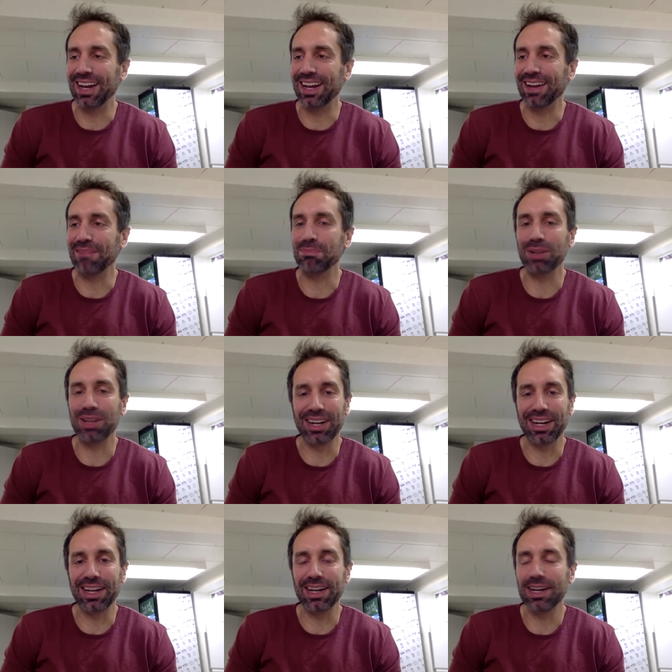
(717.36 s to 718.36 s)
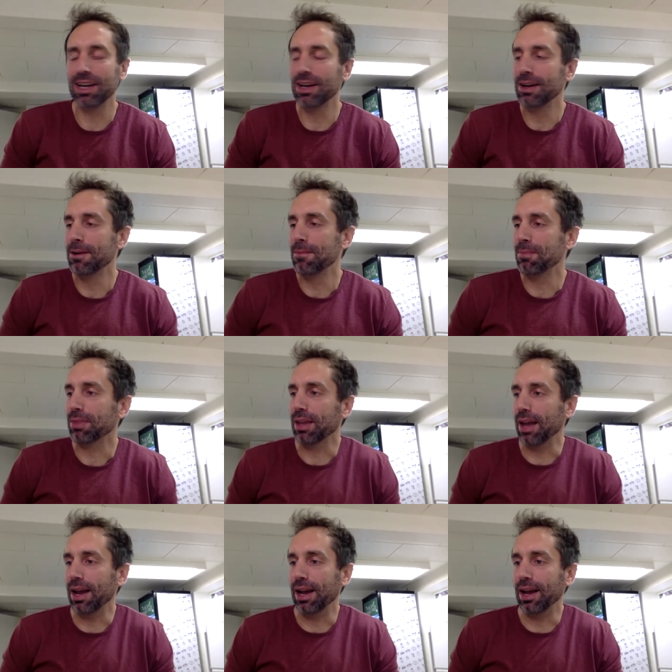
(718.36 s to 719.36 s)
and yeah. plug it in,
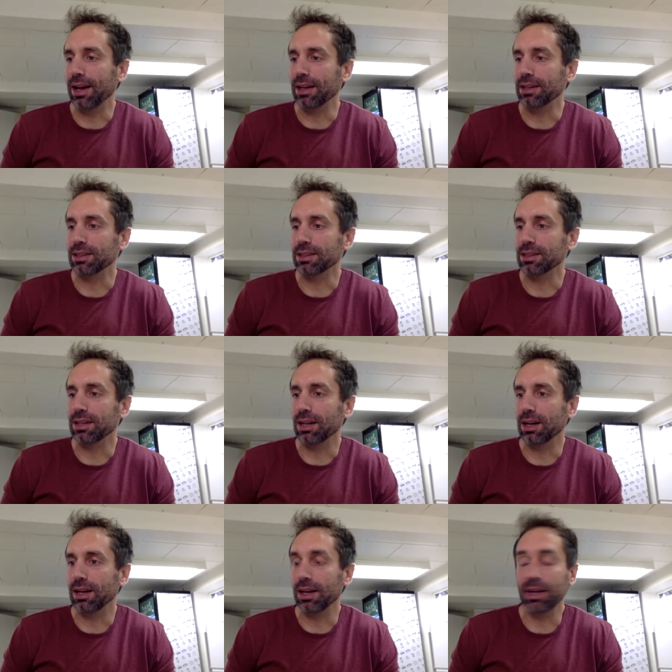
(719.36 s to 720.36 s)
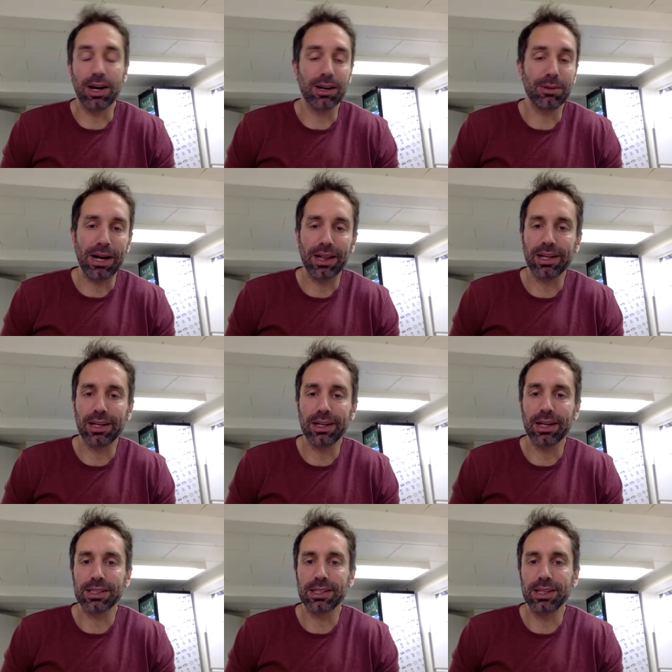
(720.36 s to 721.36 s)
and uh, it automatically
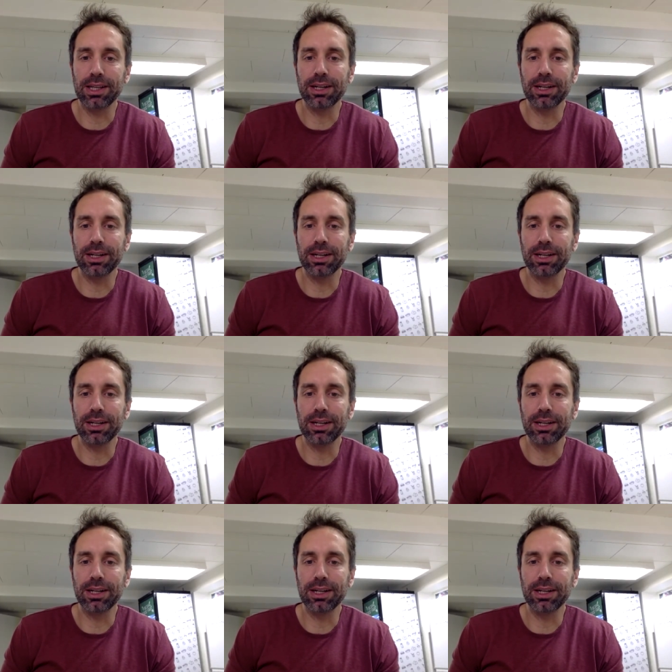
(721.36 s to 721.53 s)
connects to the